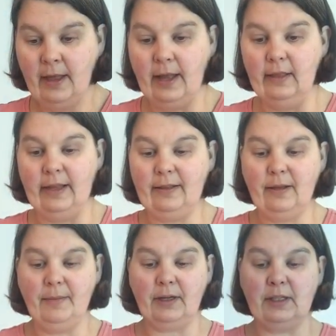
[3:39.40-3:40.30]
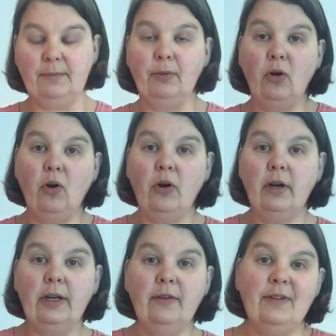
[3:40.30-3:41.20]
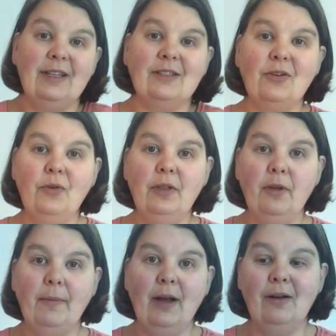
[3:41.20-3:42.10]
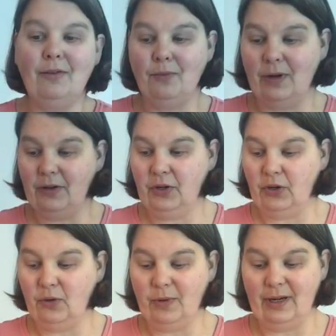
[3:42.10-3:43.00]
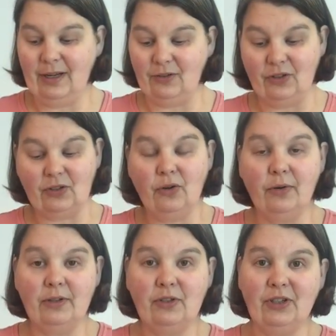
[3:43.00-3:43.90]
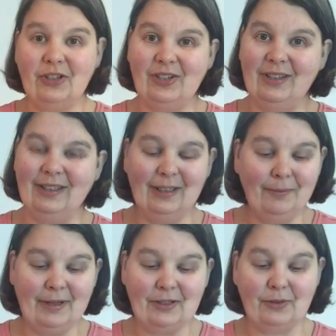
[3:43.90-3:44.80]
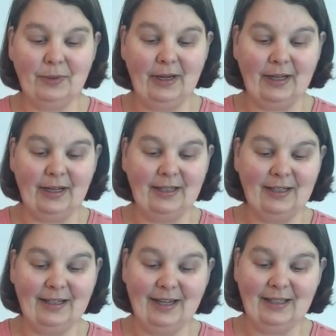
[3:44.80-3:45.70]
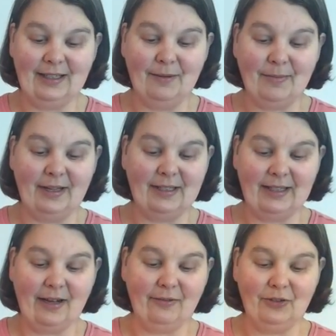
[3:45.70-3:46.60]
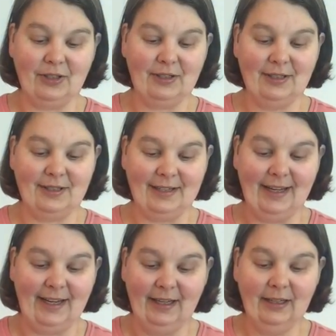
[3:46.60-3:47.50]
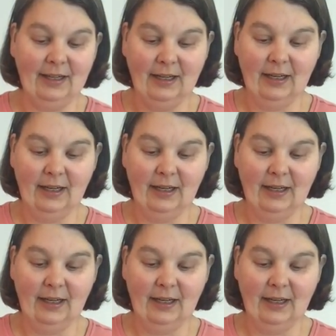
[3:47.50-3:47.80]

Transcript: and let them explore. If it does go in their mouth, well, you know what it is. Just cornstarch, a little bit sweet. I did taste it myself just to see.